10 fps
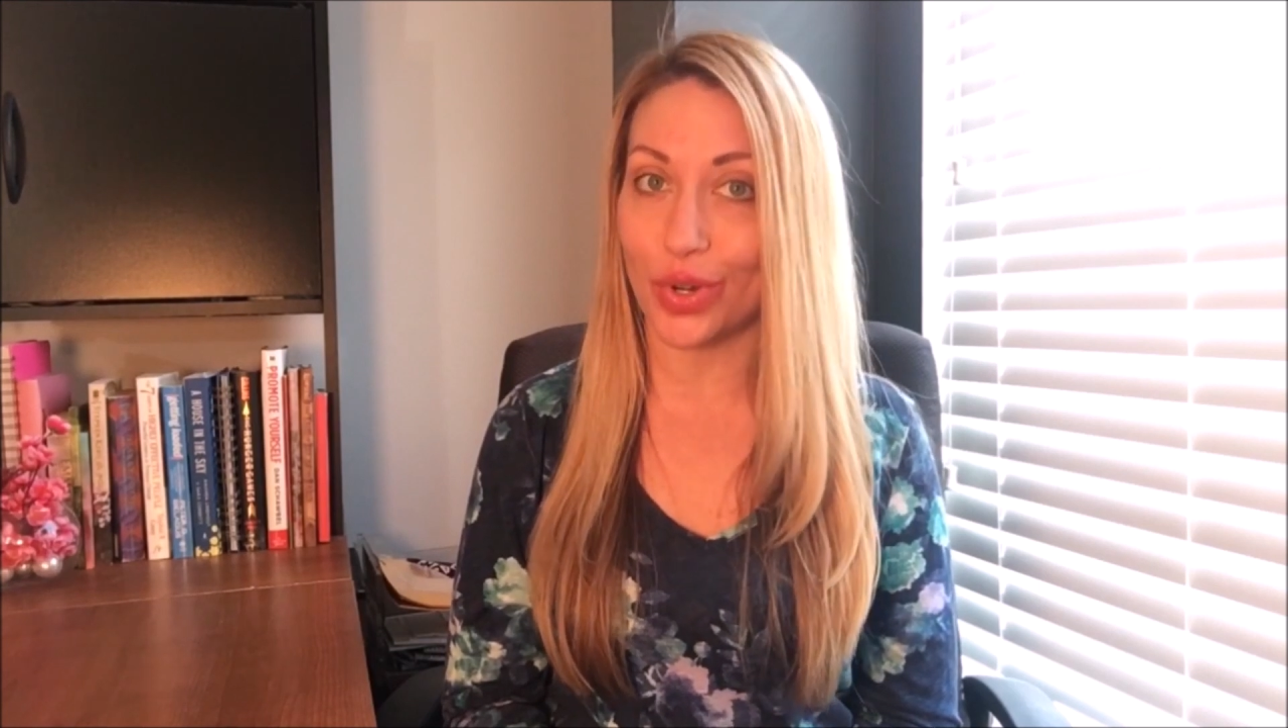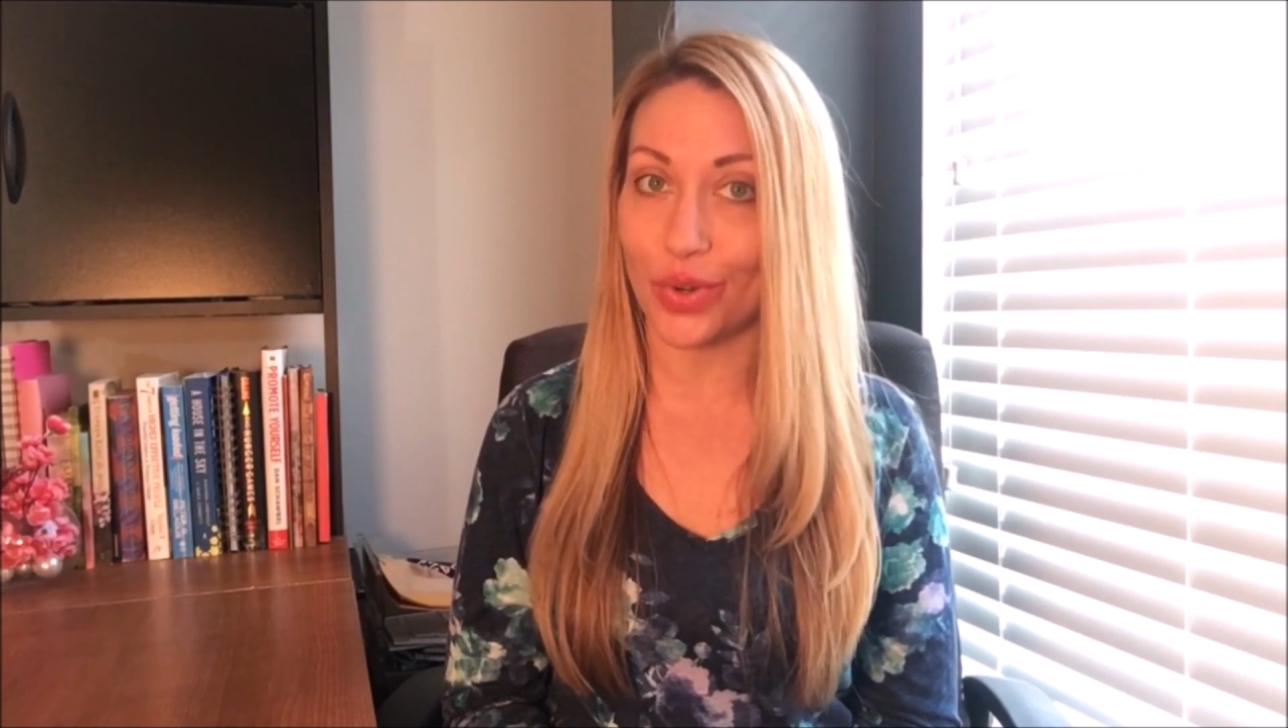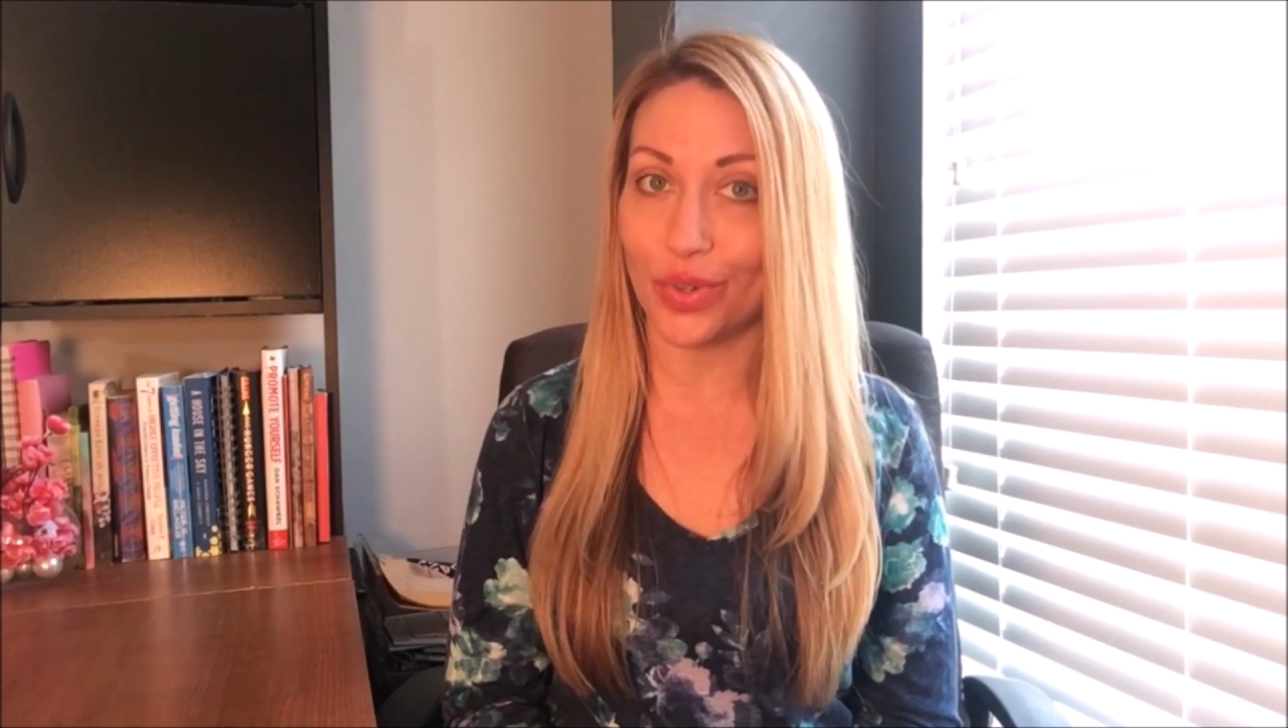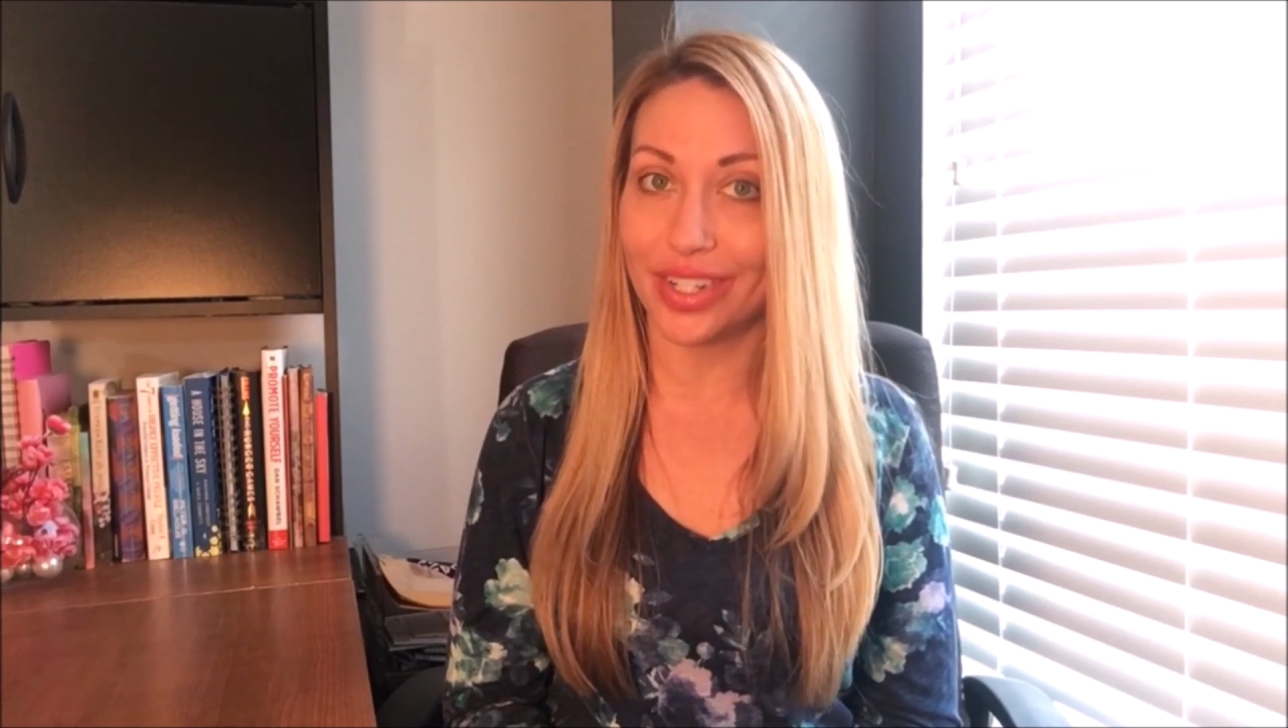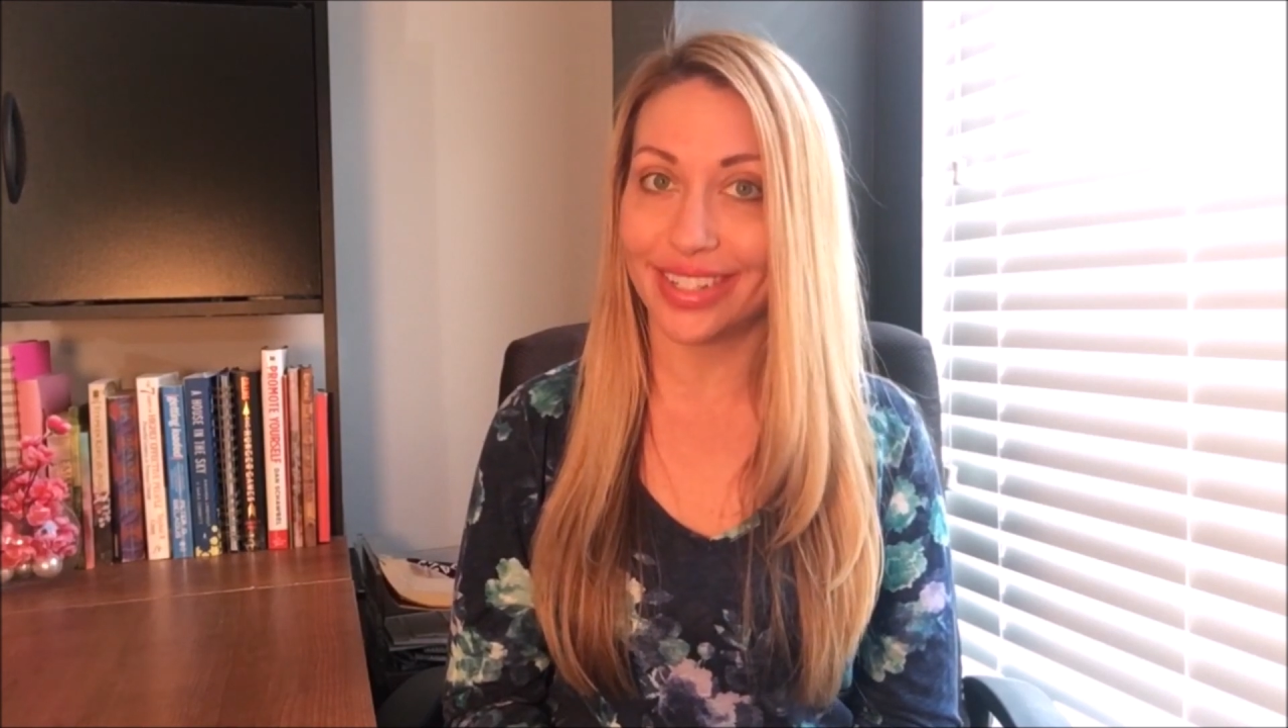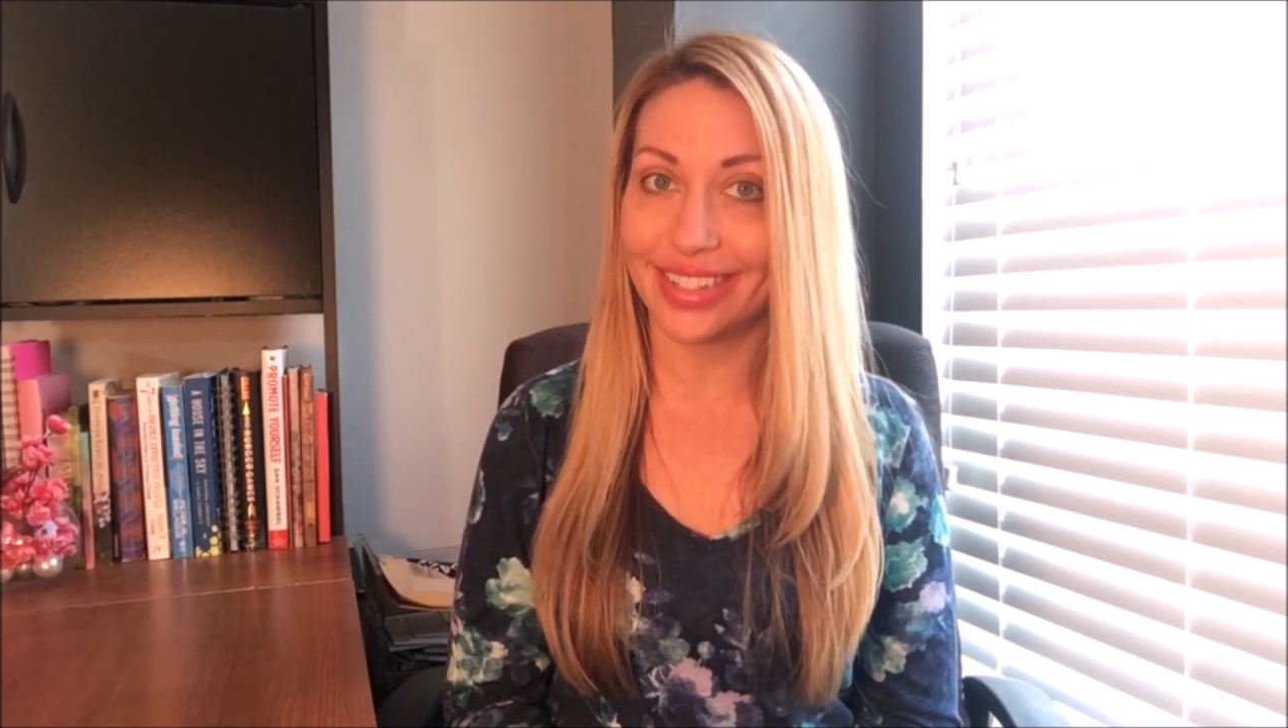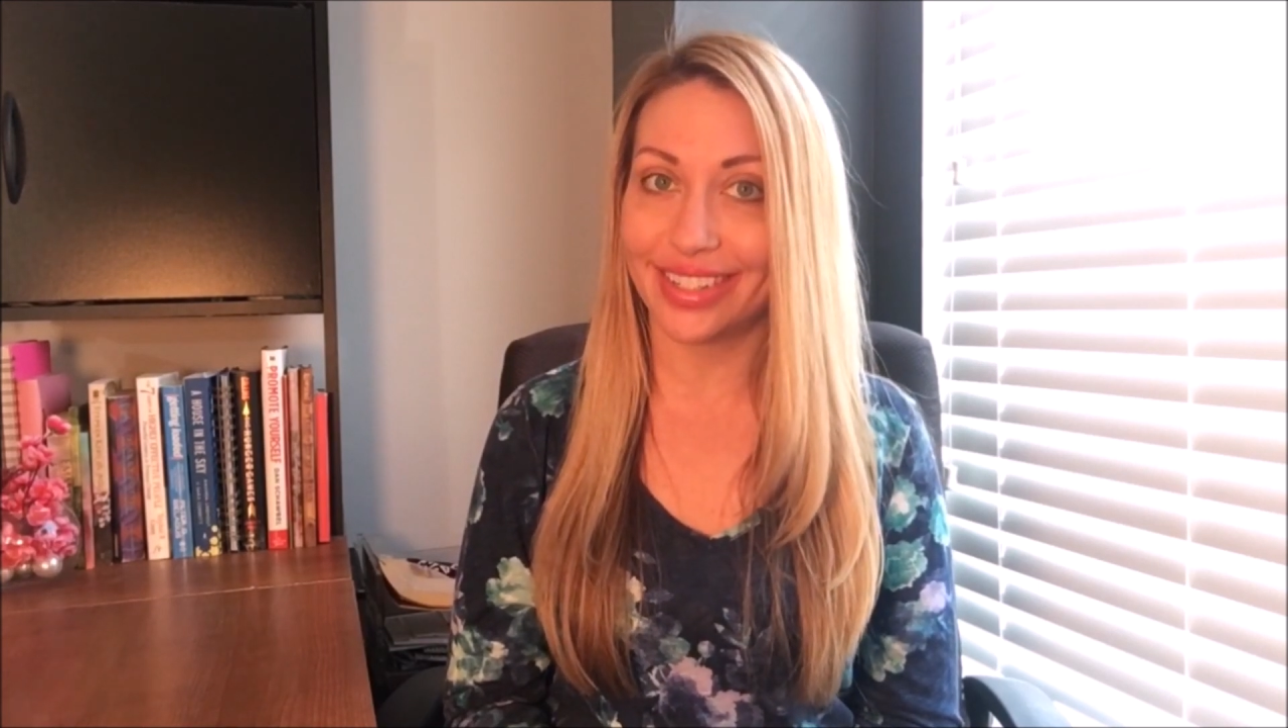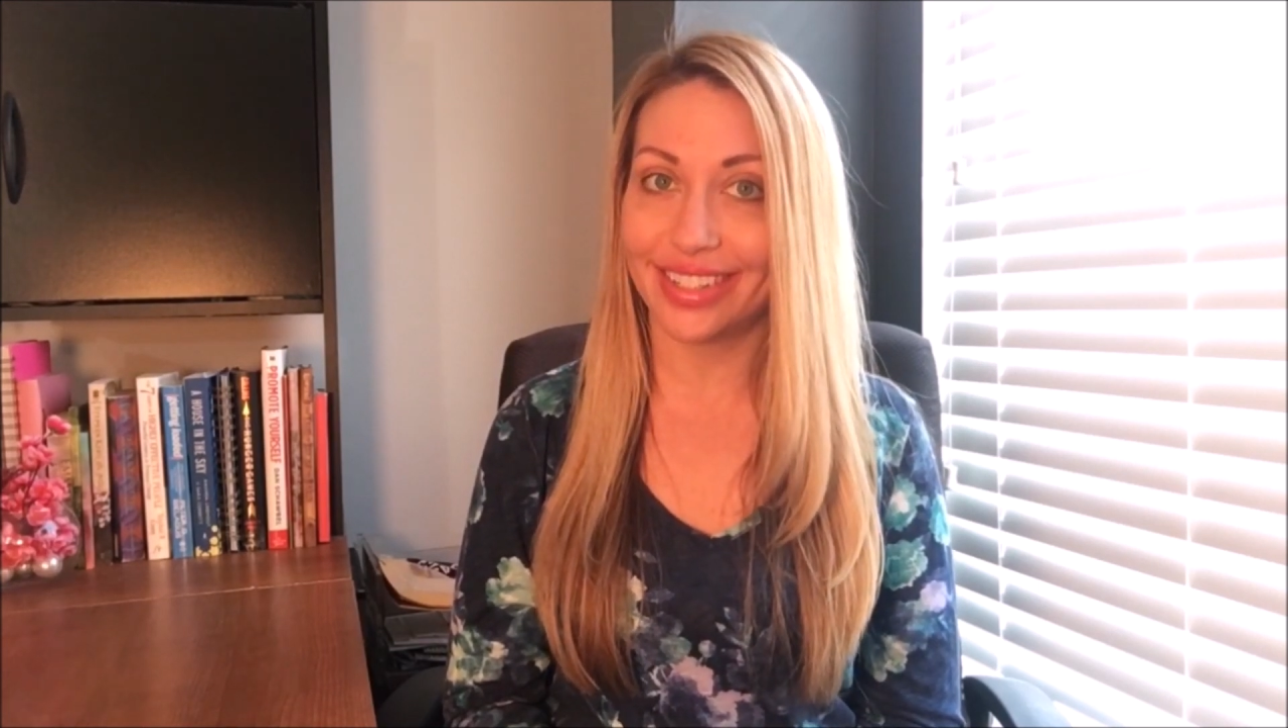price.